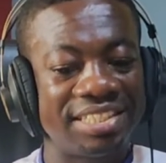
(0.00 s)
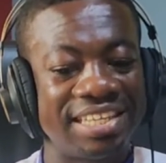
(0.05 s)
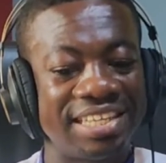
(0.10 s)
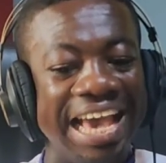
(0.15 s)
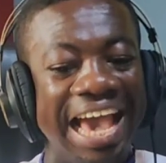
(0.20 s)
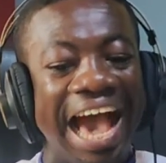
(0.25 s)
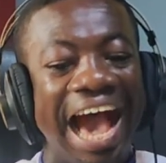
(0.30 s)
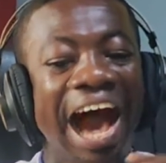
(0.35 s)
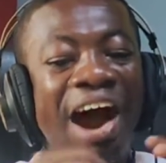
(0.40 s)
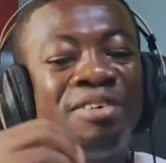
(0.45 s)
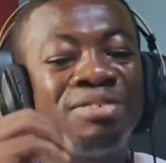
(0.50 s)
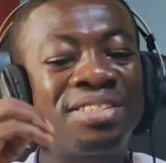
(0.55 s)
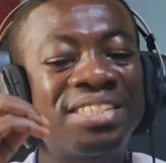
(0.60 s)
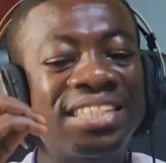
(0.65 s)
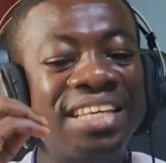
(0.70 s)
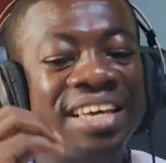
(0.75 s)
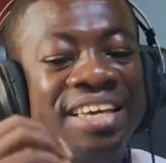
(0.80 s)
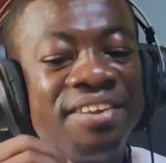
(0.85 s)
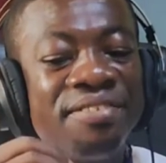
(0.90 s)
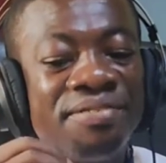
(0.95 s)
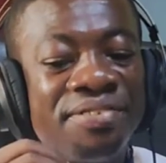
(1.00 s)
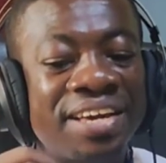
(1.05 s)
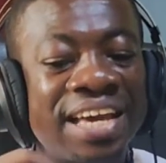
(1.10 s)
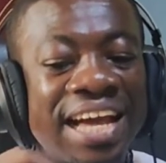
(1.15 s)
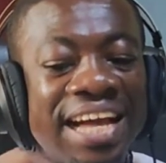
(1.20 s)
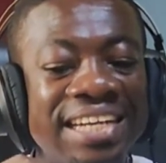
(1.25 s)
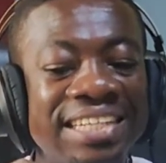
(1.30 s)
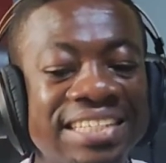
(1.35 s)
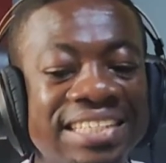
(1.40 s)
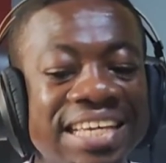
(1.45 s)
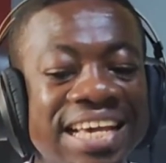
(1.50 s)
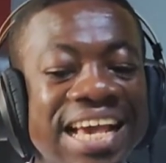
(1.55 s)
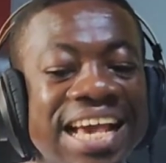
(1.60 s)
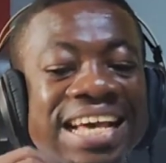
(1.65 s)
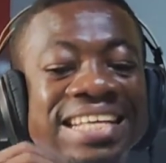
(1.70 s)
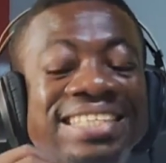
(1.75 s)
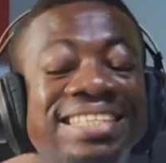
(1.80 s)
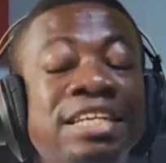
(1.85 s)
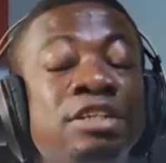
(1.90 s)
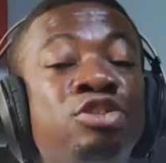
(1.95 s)
How significant
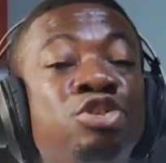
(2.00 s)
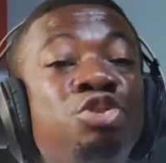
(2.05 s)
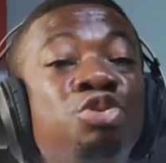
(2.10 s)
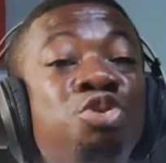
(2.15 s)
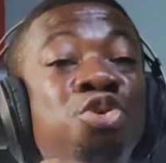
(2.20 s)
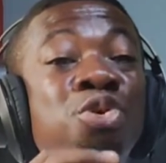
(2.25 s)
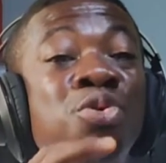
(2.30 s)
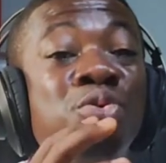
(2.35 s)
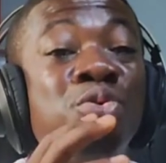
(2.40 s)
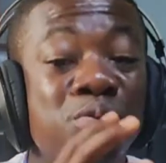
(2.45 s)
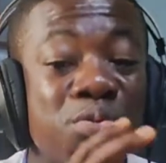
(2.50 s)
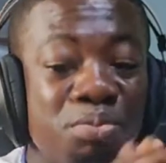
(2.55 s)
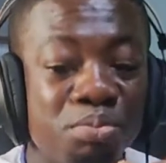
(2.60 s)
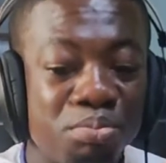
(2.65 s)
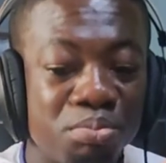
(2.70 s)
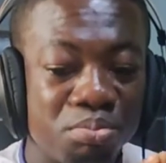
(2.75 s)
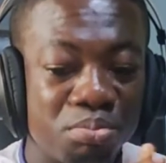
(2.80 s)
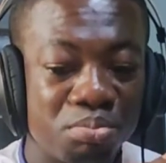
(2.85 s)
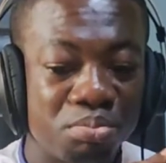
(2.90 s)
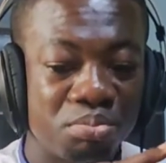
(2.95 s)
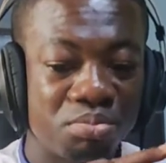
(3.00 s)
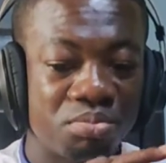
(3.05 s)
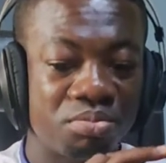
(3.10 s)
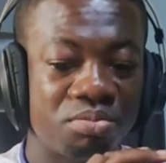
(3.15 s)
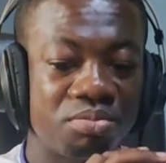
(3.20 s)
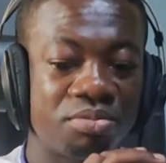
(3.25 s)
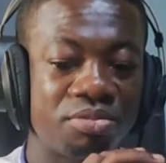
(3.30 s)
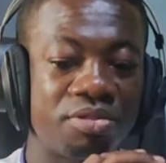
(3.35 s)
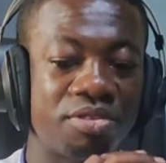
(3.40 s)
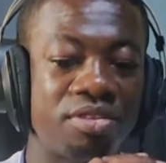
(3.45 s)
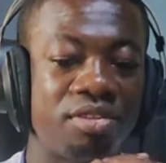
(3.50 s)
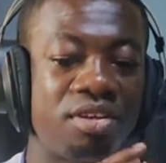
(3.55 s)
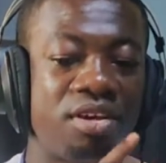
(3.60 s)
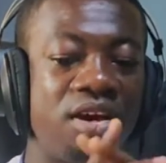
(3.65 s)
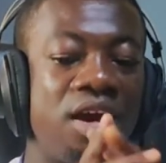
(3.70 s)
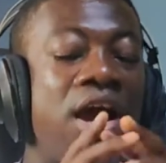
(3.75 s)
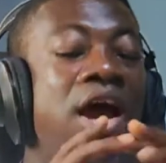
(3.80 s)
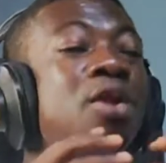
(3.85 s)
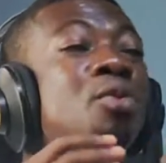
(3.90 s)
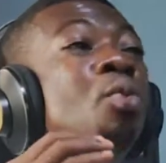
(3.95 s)
is it to you?
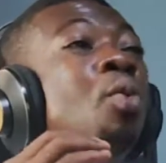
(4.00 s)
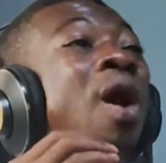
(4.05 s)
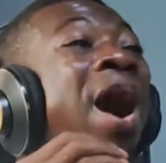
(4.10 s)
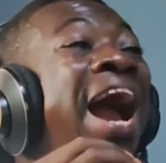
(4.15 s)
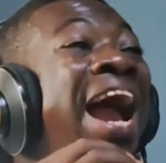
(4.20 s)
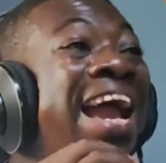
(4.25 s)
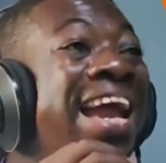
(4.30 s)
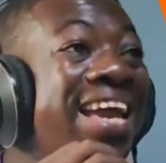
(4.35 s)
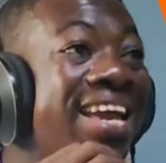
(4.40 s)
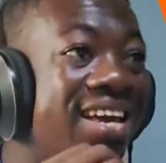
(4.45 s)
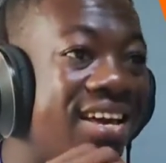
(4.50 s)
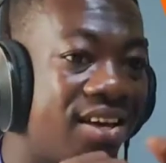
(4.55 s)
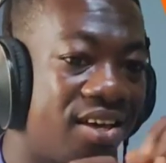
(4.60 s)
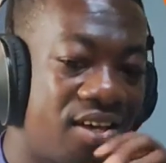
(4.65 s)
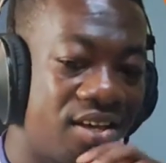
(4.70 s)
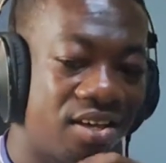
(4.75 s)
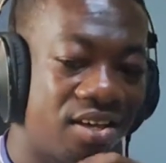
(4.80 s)
And why